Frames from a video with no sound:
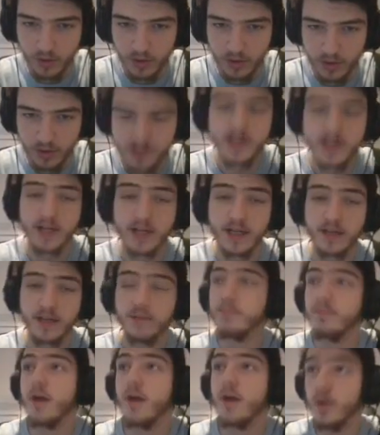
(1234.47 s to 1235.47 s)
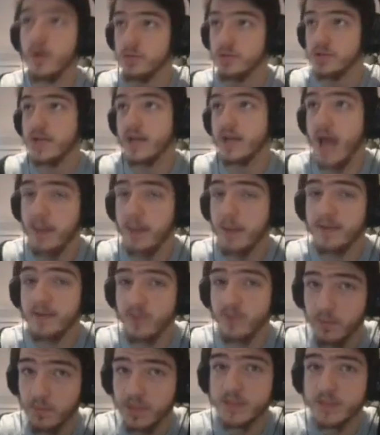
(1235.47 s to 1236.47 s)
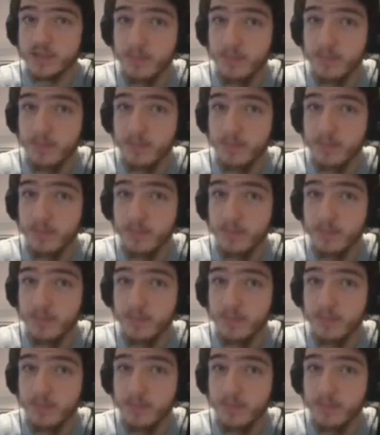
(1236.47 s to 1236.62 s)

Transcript: Second, I know what's going to happen if you place a bed